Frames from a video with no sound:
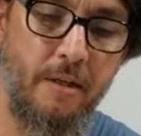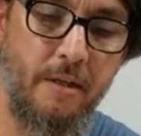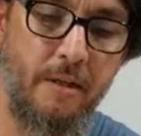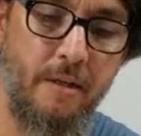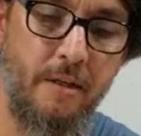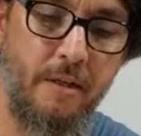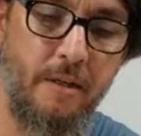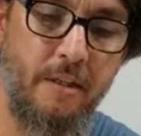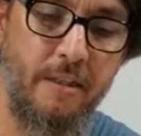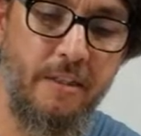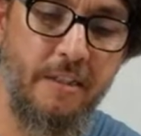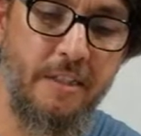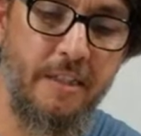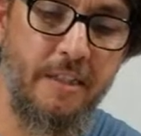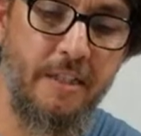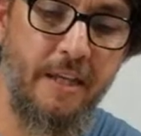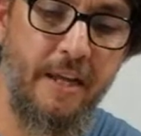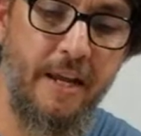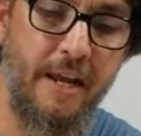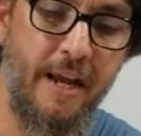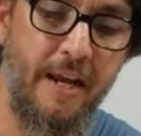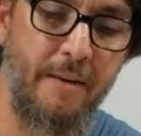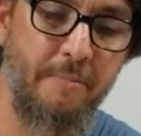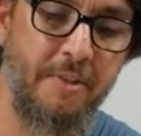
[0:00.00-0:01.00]
can see the
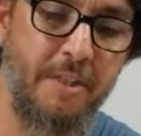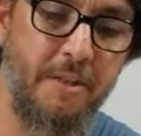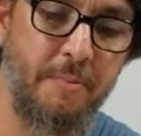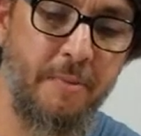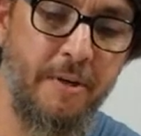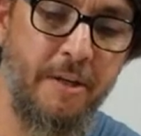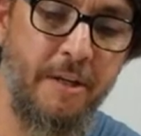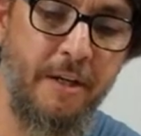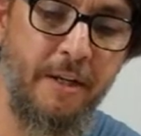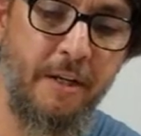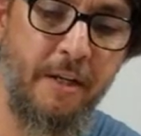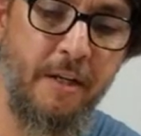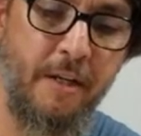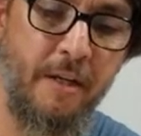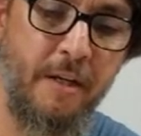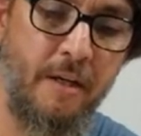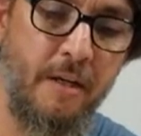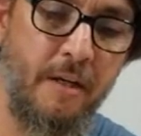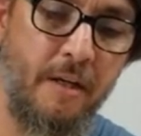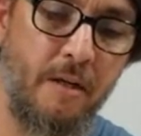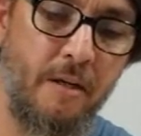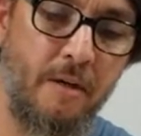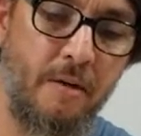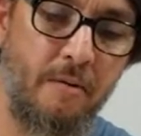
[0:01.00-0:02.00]
cap spinning,
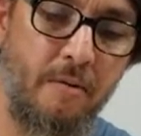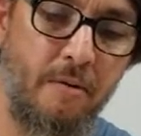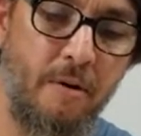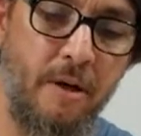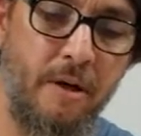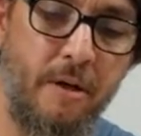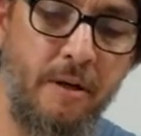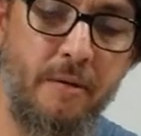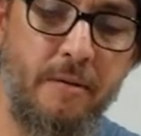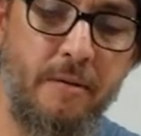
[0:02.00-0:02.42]
right?